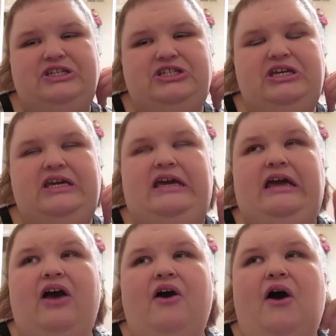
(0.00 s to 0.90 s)
She
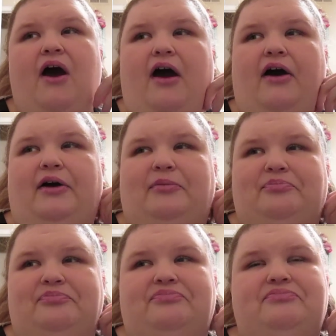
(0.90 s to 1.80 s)

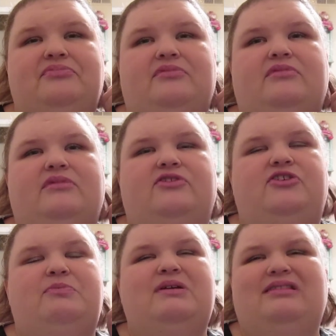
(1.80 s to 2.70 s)

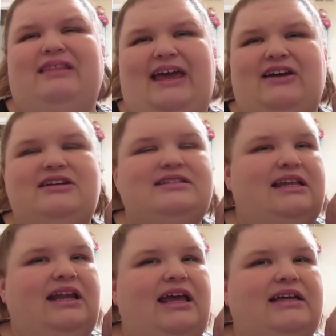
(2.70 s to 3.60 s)
put layers
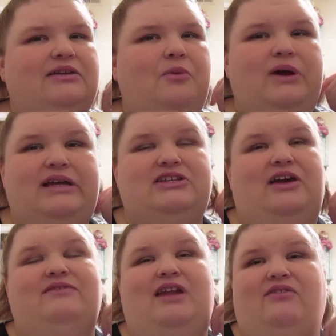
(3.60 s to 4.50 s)
in it, which
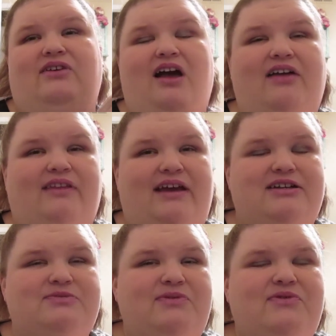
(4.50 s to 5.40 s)
I've never gotten
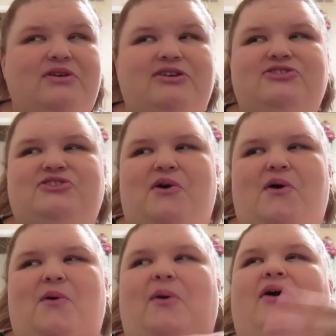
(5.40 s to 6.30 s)
layers before,
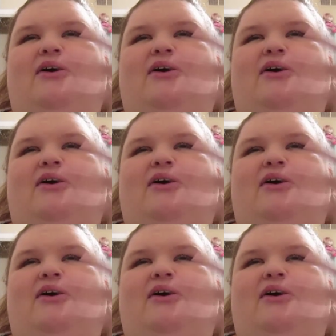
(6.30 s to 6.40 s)
so